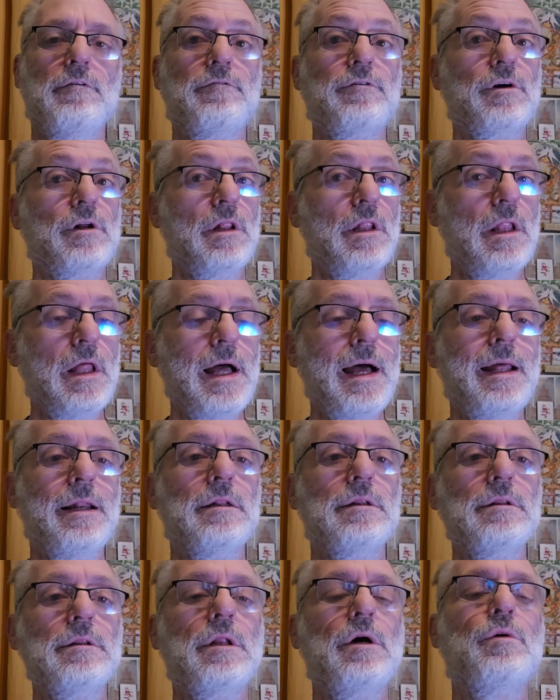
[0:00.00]
for a
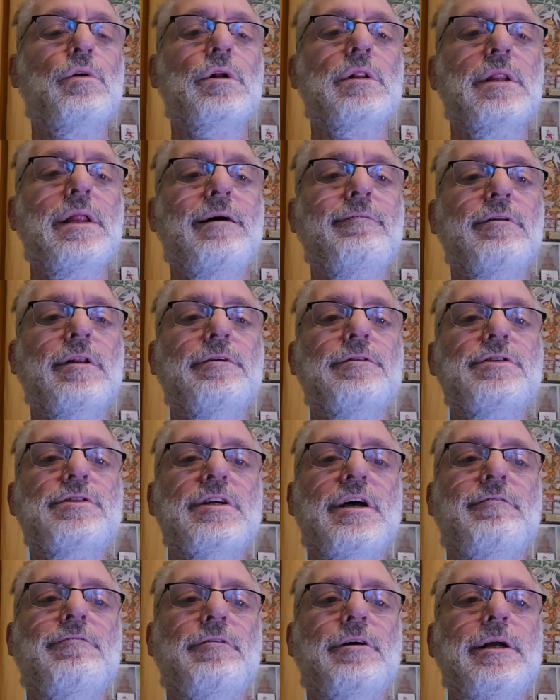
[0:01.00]
lot lower level of
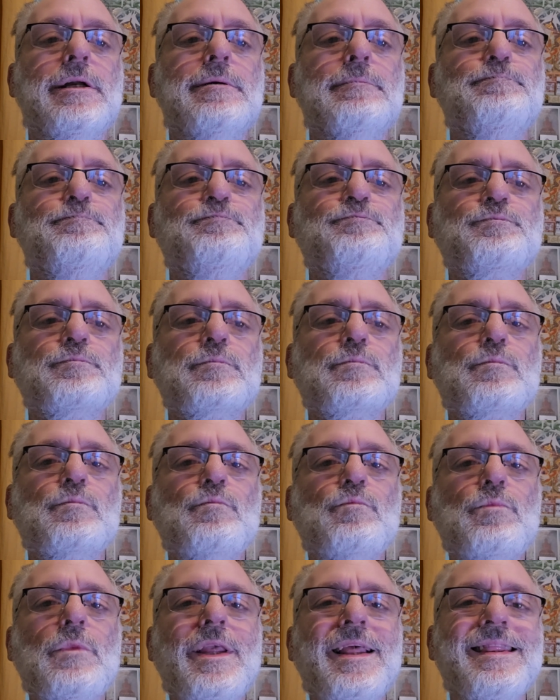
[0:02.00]
suffering.
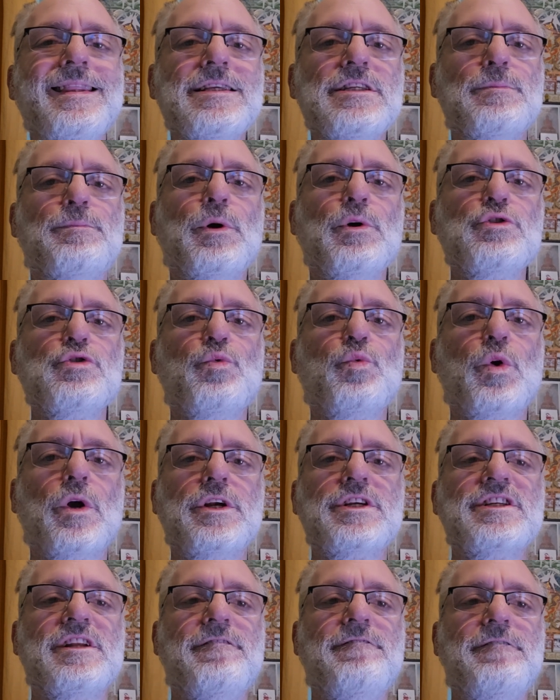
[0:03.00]
This approach
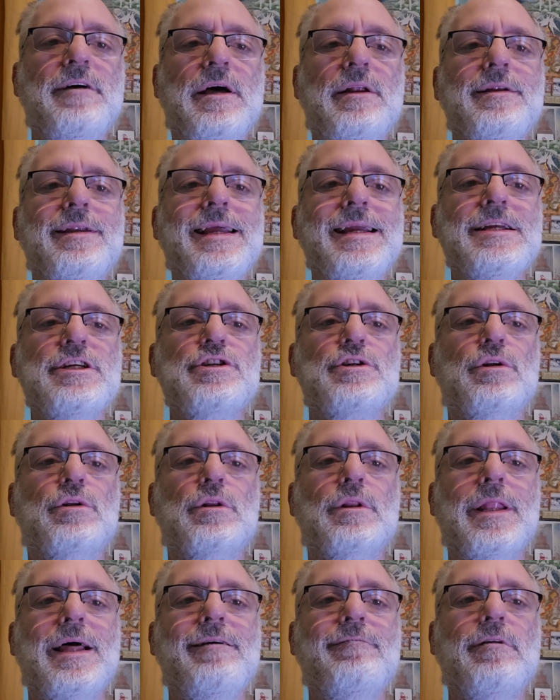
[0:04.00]
works at a
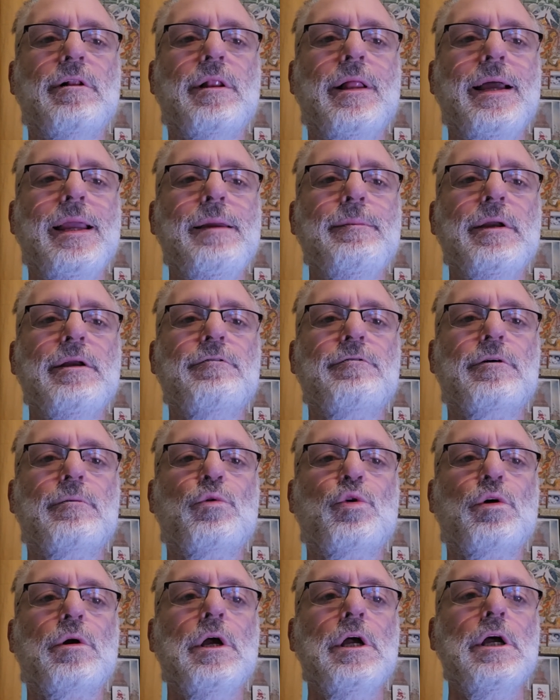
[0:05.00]
foundational level, aiming for
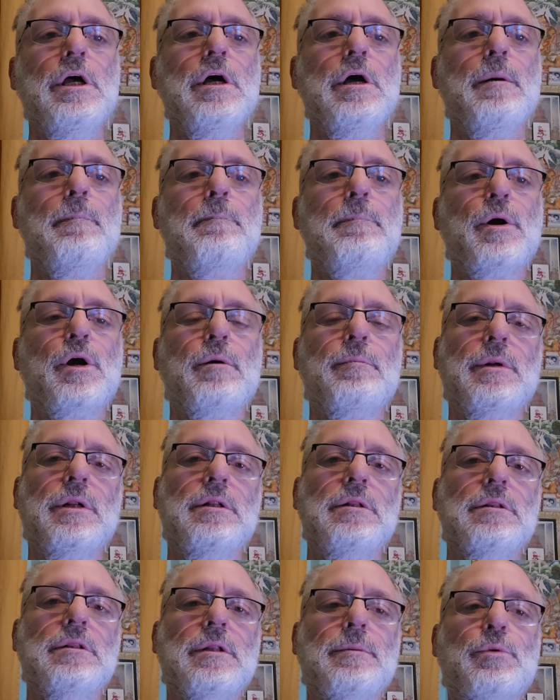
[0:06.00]
more
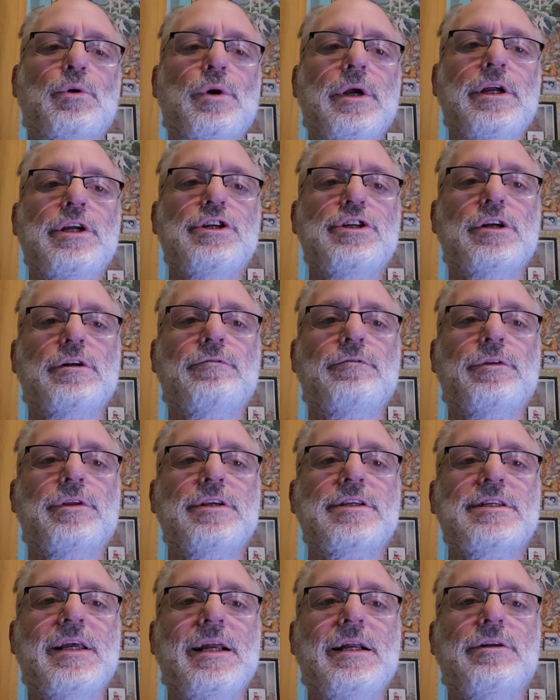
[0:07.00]
permanent liberation from
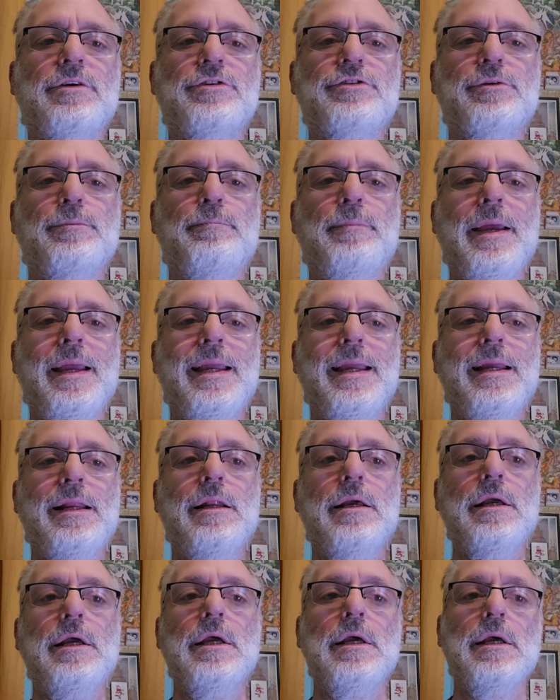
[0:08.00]
the cycles of
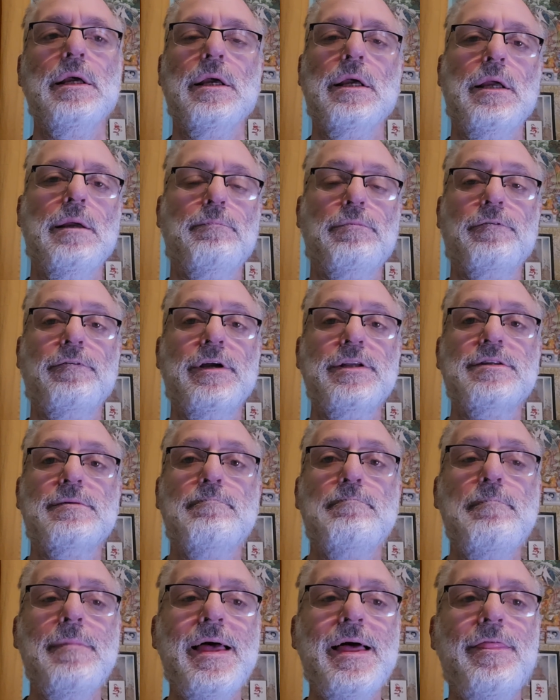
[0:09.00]
pain. It provides
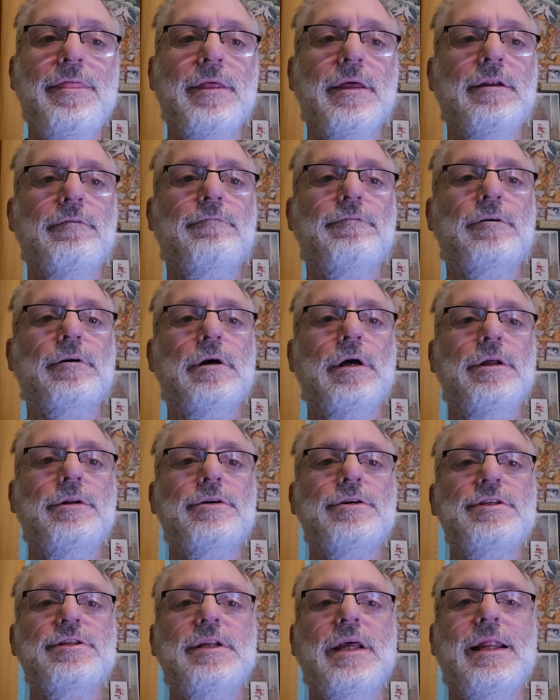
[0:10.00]
a method for
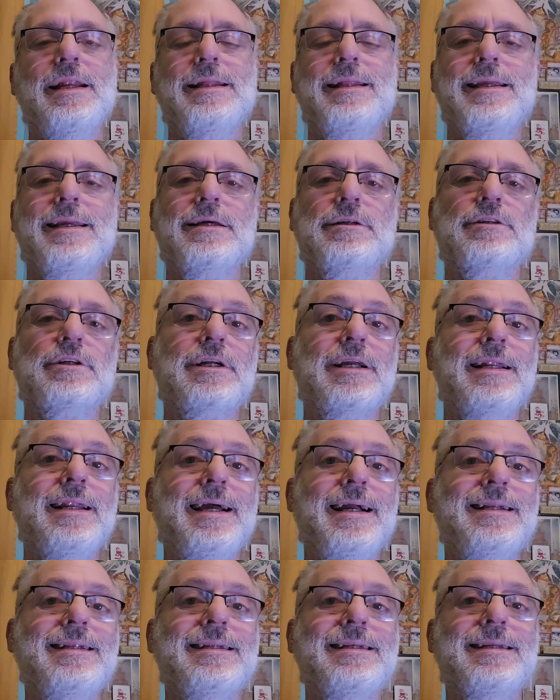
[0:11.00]
understanding the
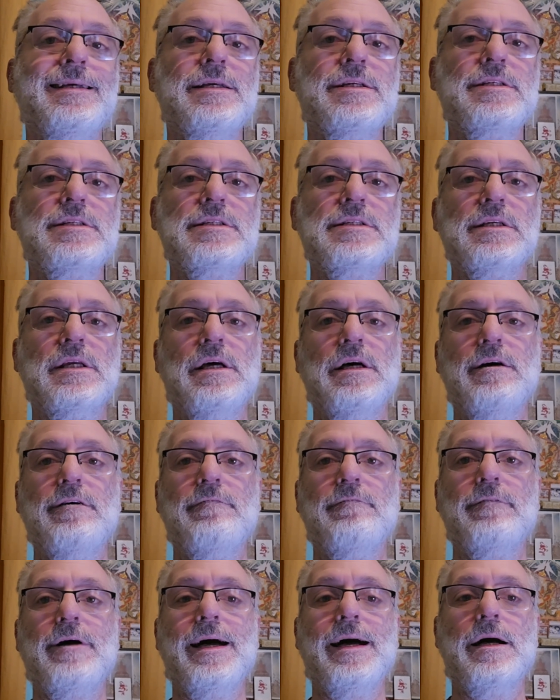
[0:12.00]
interconnectedness
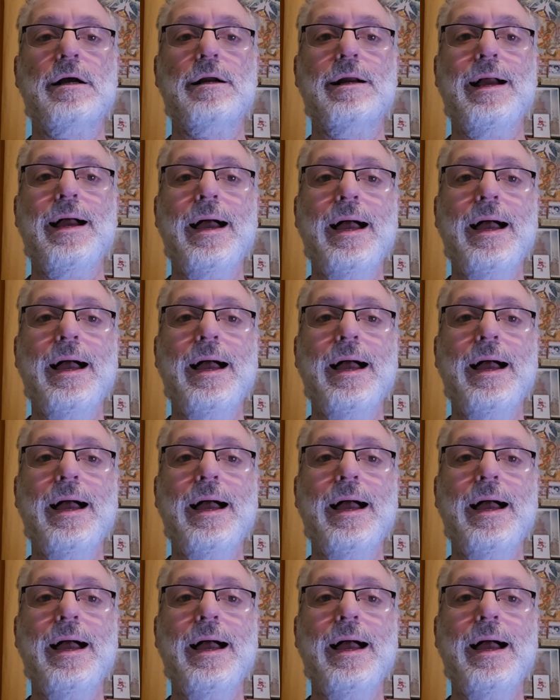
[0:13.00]
of our